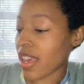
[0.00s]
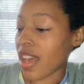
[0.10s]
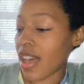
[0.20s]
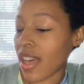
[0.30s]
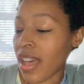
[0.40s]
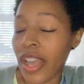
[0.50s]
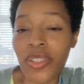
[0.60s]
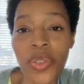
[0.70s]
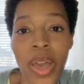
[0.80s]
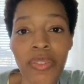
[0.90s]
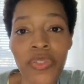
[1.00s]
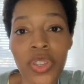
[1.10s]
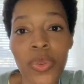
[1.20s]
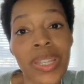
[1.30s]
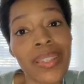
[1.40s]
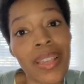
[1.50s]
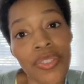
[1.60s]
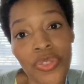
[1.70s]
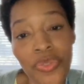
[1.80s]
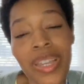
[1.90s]
I also have a few
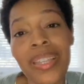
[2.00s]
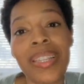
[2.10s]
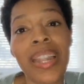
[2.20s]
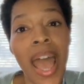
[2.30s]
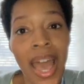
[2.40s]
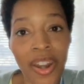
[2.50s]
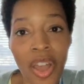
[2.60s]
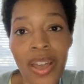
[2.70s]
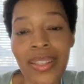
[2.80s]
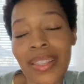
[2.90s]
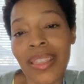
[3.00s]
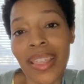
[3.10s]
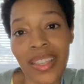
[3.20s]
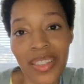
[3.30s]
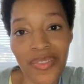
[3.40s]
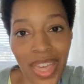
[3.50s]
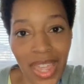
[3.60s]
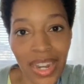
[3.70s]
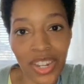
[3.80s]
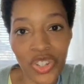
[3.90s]
accessories and add-ons and things of that
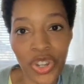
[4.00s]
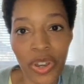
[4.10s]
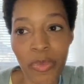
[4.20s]
nature,